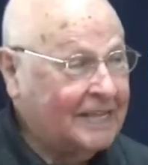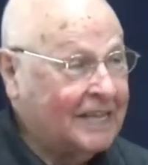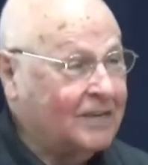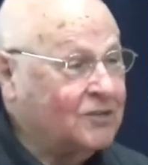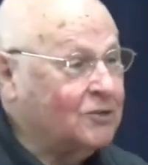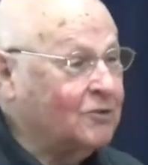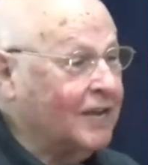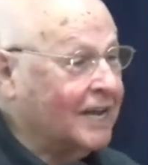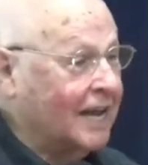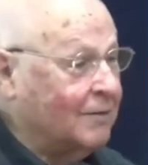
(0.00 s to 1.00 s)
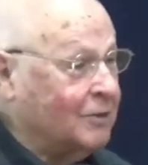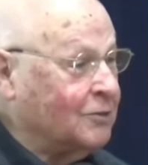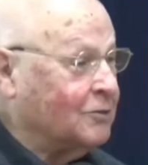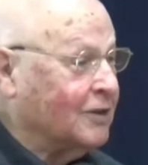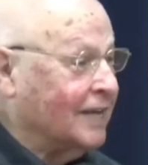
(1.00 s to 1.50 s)
That is only a coming
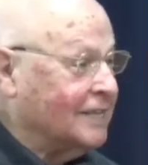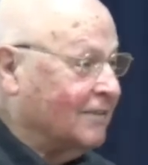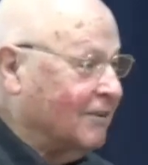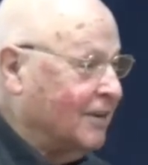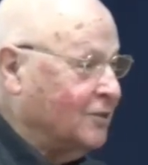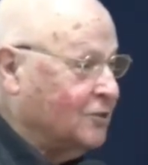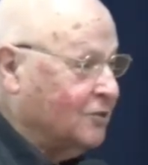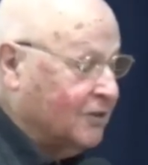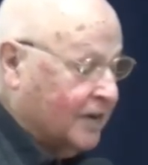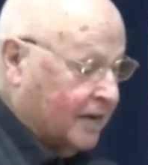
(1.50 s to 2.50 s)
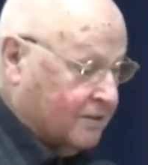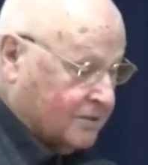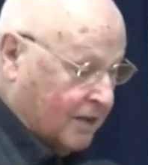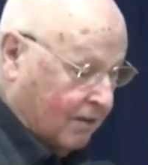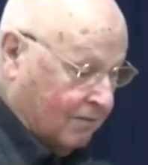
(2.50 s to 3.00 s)
together and enjoying
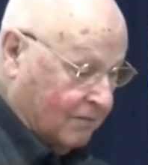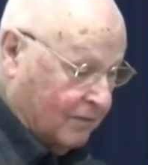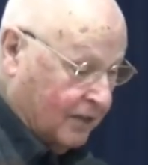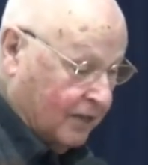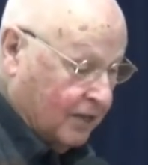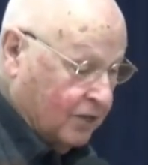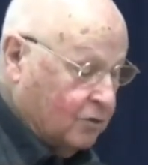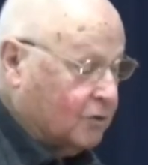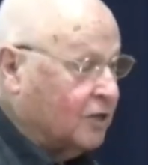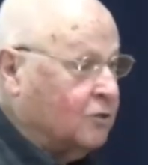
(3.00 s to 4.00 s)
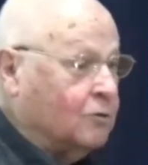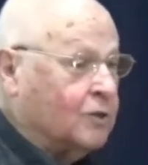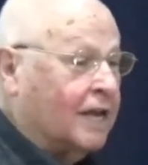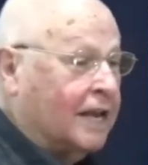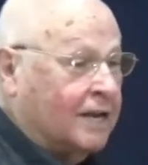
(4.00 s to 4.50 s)
ourselves. You can do
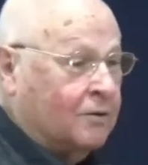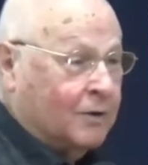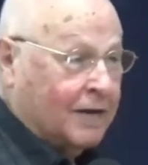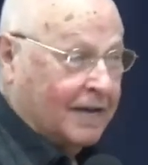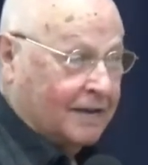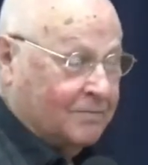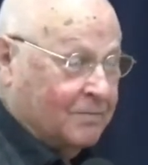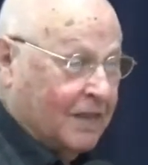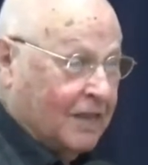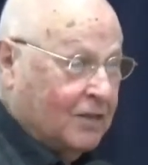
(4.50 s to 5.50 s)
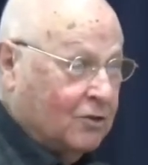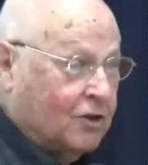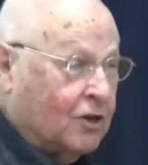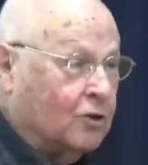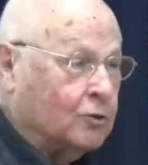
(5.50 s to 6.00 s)
that anywhere. You
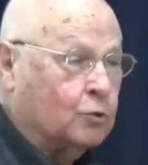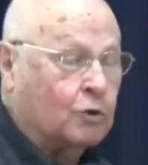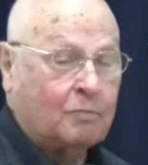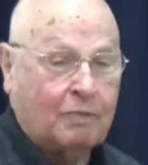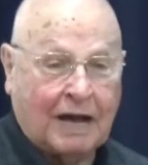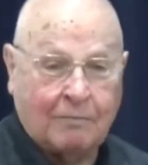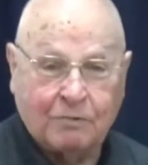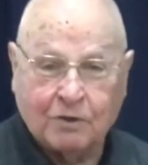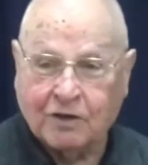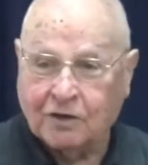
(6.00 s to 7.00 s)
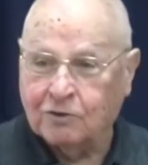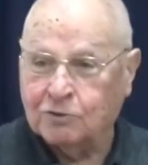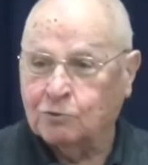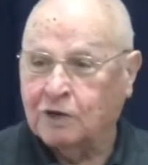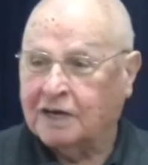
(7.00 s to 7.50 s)
can go to a pub, you can go
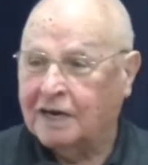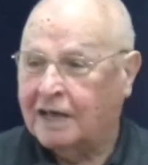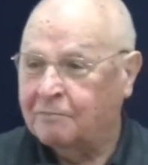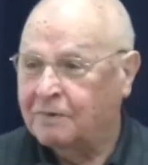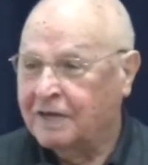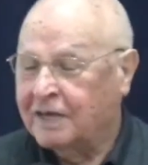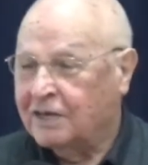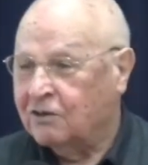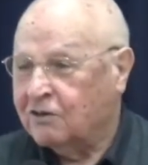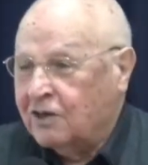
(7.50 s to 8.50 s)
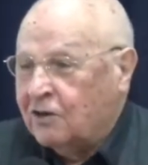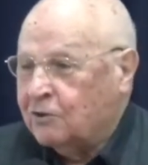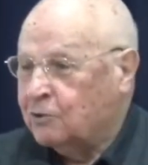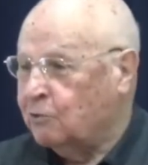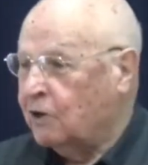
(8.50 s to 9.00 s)
to a club, you can go
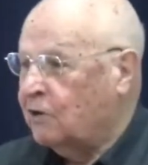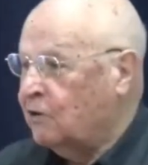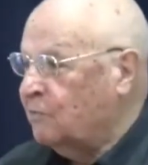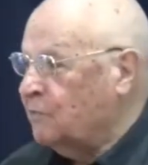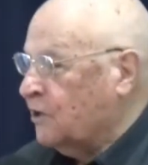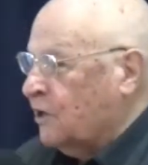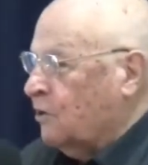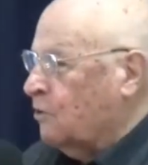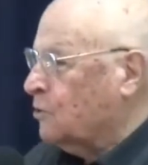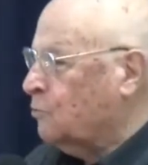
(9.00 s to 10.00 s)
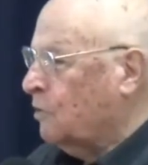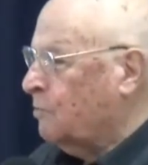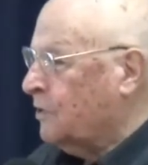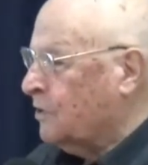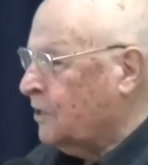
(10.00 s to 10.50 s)
to a home, you can go to a
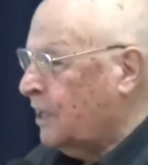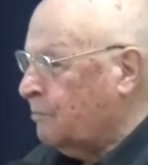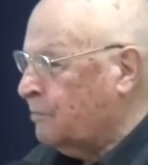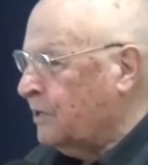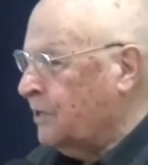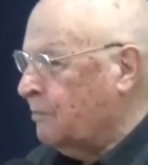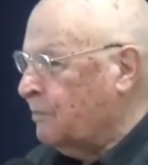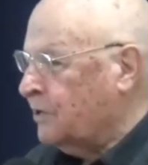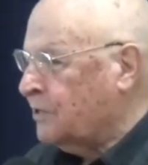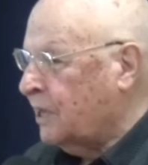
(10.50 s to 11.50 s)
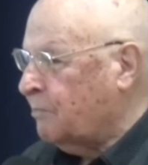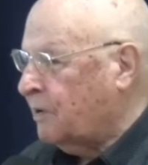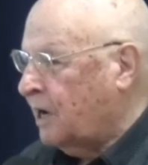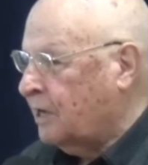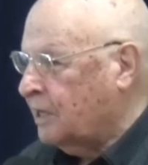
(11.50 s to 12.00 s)
birthday
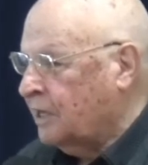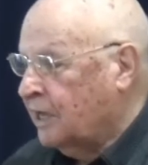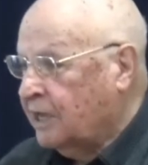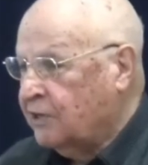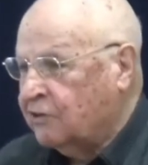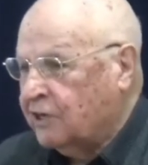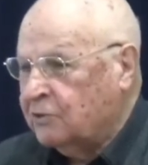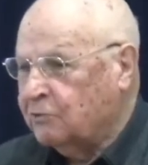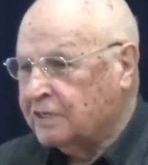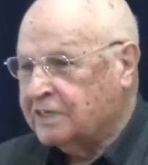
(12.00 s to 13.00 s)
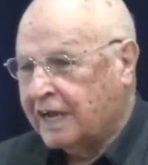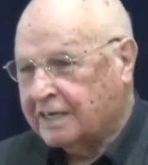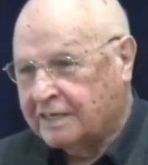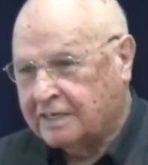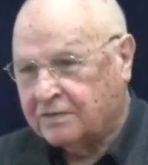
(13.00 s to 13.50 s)
party, you can do
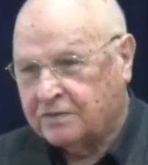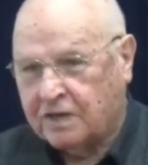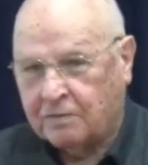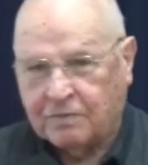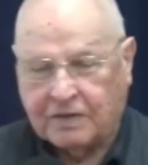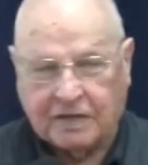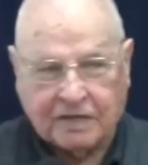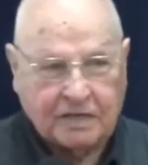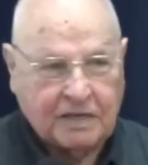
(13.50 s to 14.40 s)
exactly the same thing.